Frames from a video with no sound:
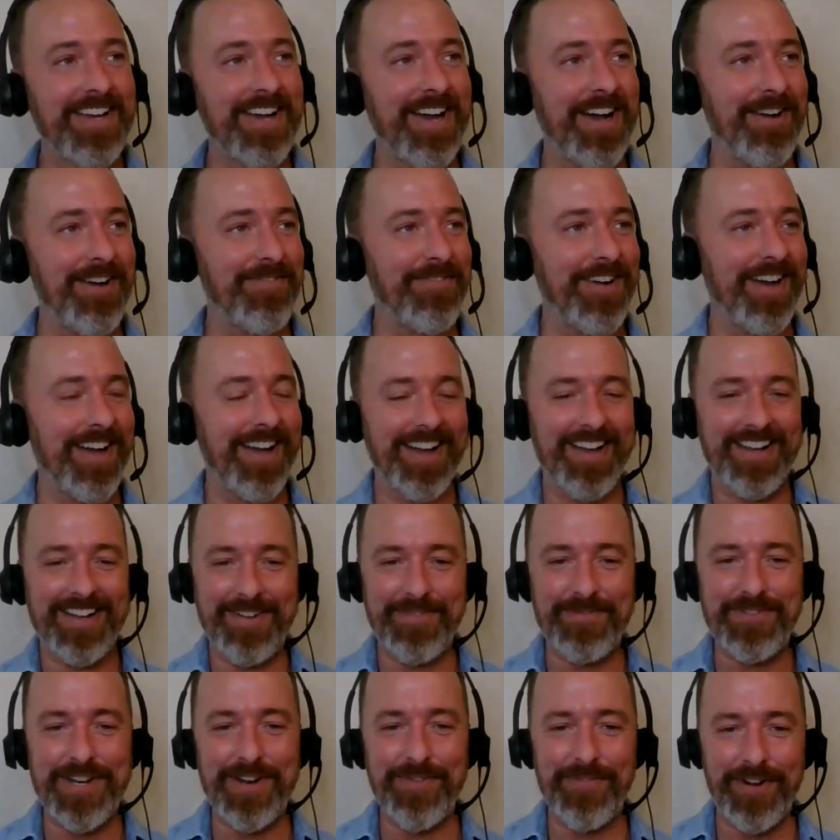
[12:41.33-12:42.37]

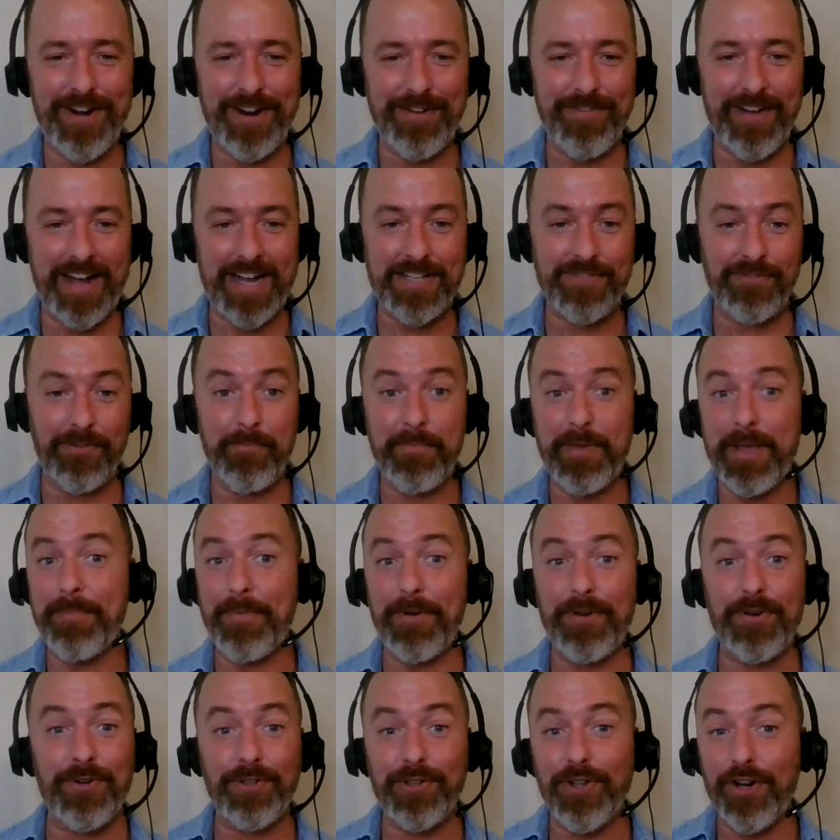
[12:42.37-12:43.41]
of different advice from
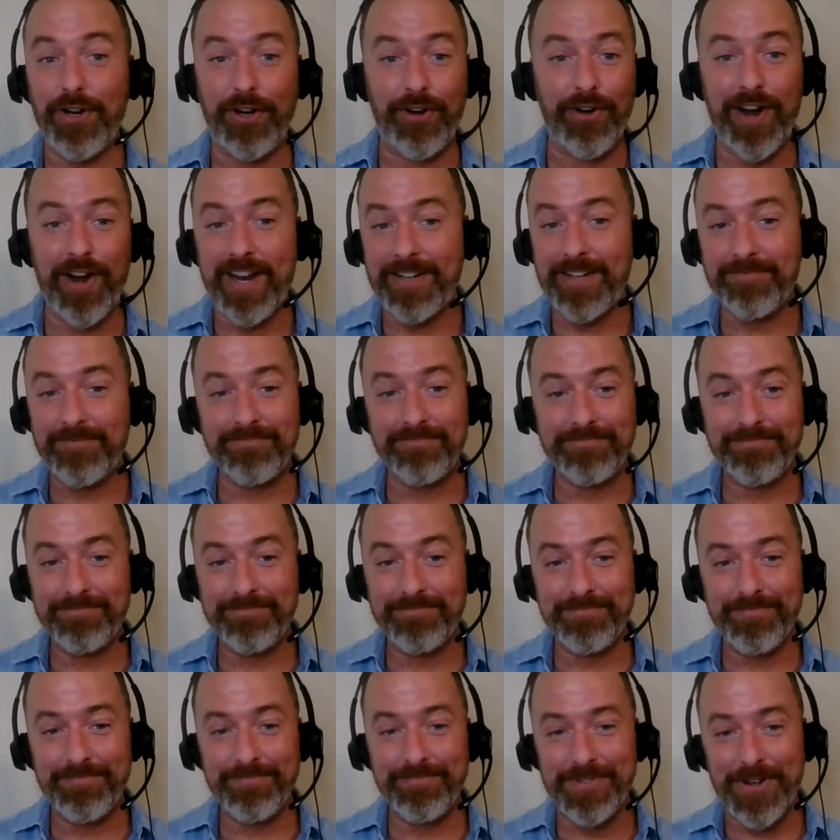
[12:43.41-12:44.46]
people who look great.
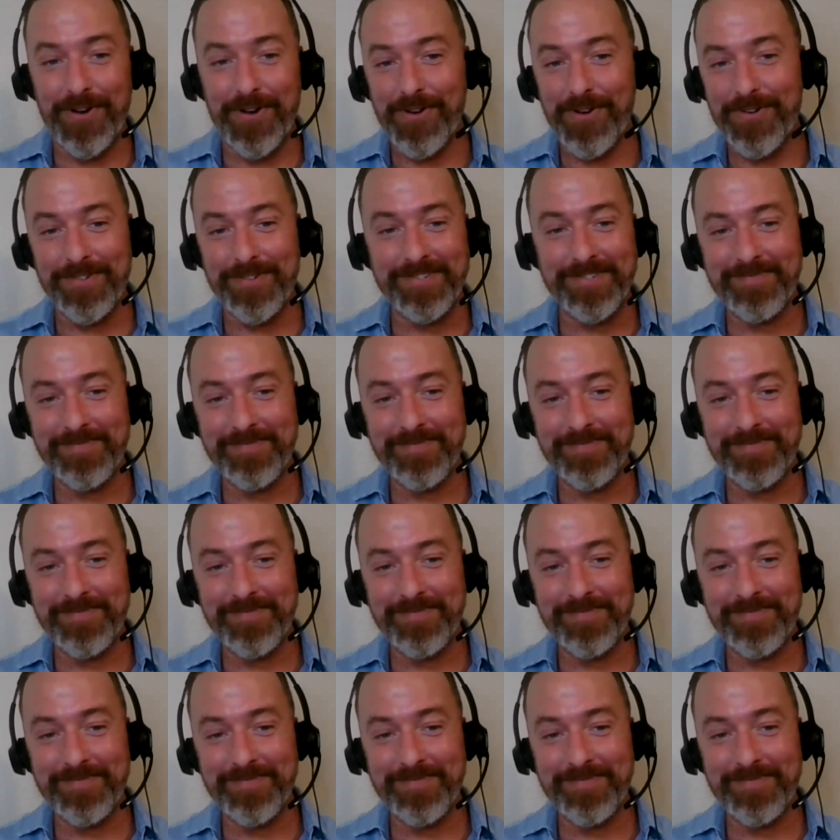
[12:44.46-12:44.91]
So